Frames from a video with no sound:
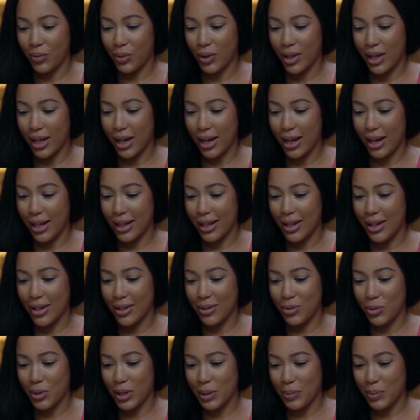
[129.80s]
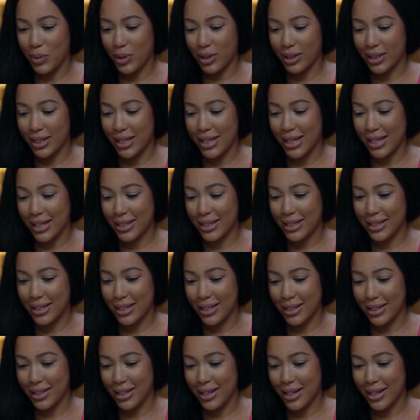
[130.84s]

Okay, and then what about kids?